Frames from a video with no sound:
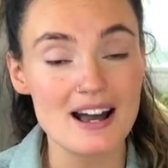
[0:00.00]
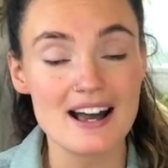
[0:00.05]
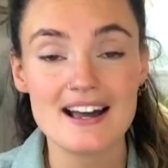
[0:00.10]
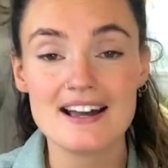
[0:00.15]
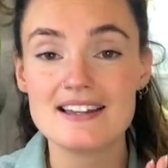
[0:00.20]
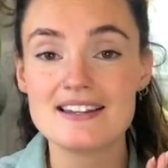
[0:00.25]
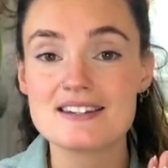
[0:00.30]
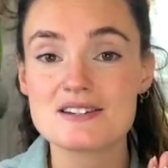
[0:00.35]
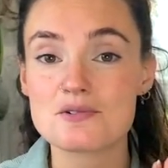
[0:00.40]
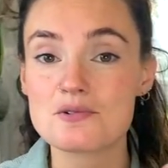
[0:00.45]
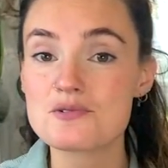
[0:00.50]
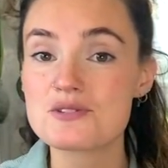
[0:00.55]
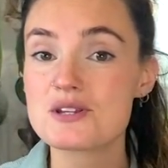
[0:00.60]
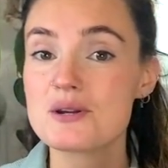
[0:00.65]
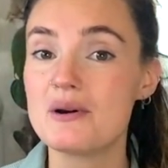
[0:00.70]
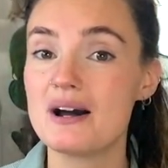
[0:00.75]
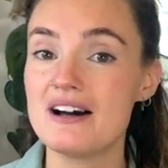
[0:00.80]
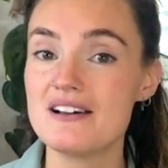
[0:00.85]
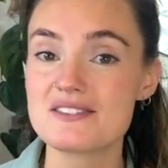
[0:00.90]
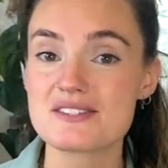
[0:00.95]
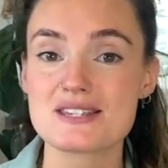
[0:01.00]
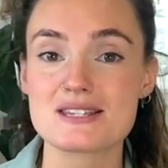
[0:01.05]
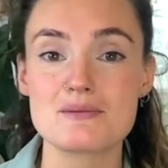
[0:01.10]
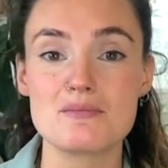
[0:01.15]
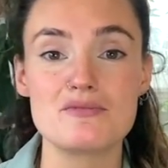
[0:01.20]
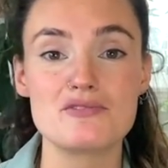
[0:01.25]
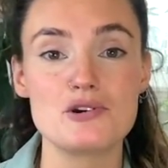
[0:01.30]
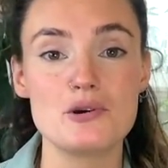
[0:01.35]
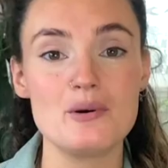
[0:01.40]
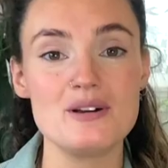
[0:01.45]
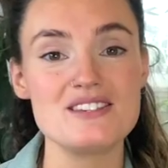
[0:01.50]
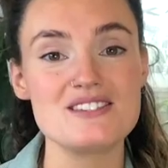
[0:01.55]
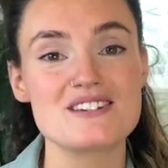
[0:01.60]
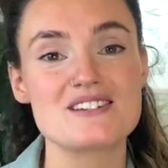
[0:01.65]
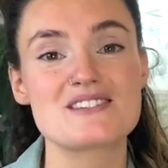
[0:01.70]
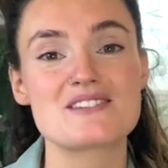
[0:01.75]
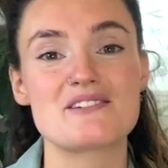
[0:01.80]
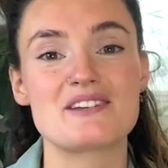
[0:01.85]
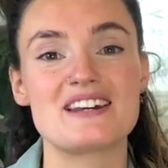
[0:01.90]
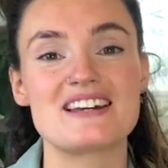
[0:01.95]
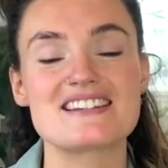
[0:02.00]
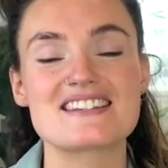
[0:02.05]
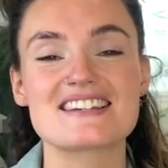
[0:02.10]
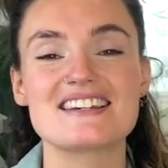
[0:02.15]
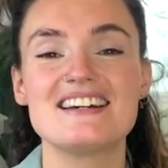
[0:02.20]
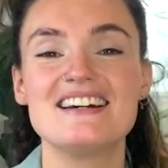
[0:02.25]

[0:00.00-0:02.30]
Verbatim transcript: and also answer some of your questions on it.